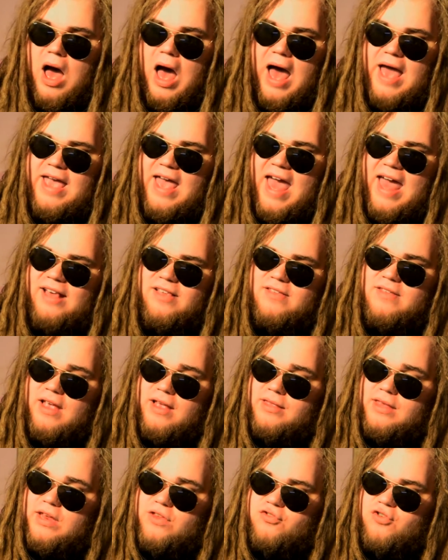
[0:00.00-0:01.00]
I
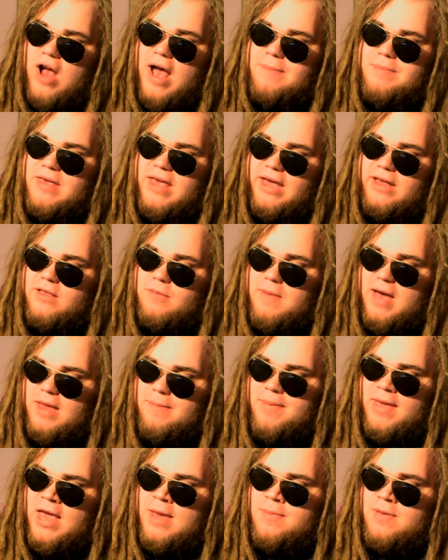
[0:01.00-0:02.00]
accidentally drop kicked my
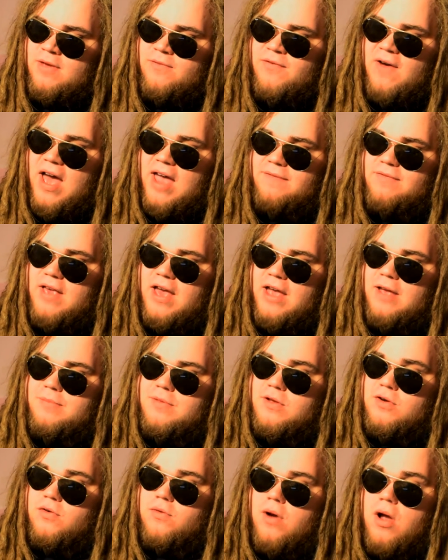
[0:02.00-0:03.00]
baby five times
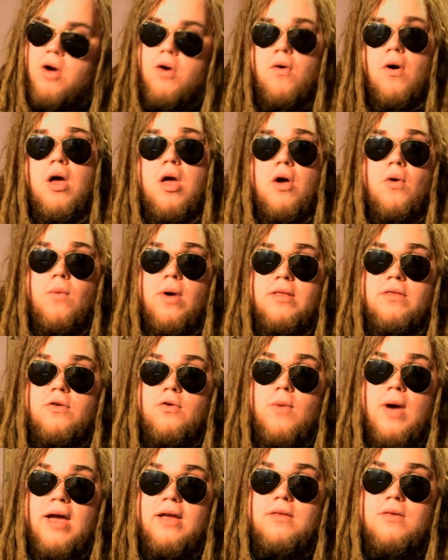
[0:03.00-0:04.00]
in a row. What
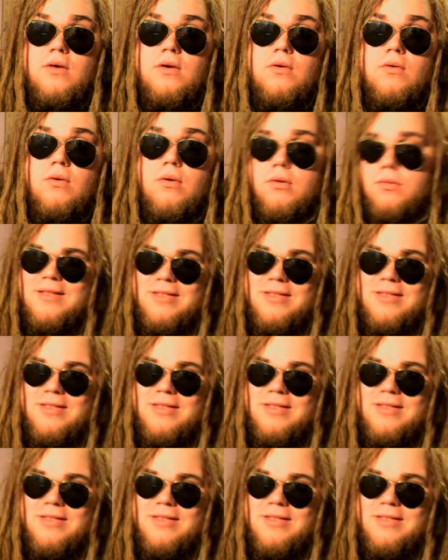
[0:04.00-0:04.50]
do I do?